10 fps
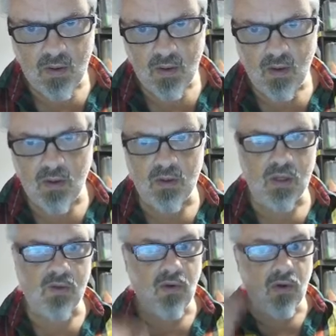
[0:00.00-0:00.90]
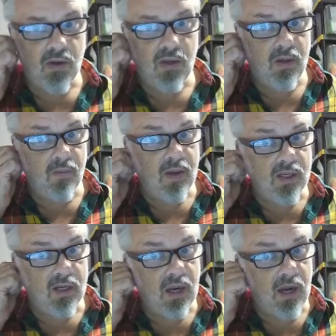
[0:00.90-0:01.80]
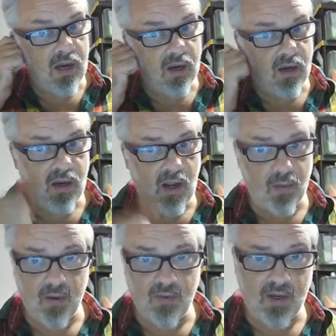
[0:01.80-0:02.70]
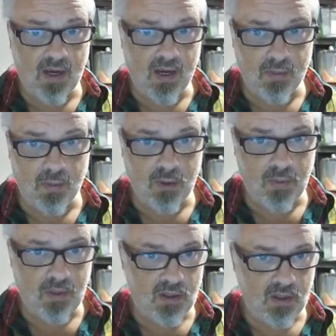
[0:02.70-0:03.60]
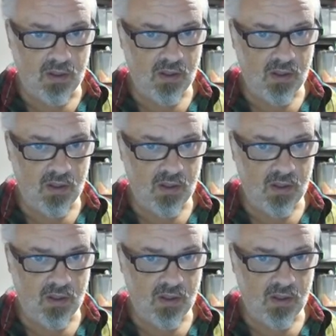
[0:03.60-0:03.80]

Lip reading: Oh, it says I've already domesticated an animal of the Cosmo species.